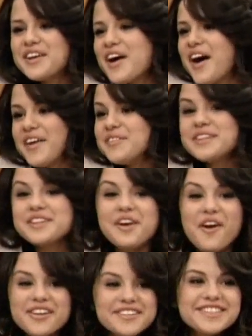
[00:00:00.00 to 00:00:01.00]
I, I mean,
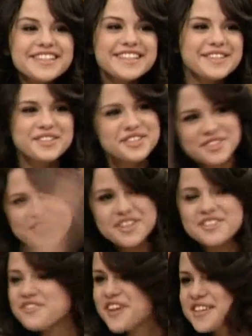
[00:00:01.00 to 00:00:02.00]
honestly, it just
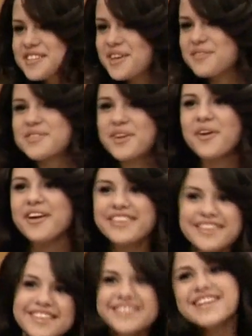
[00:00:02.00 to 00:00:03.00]
doesn't faze them. So I
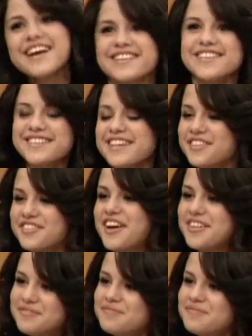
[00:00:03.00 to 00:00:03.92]
think that's nice. It's kind of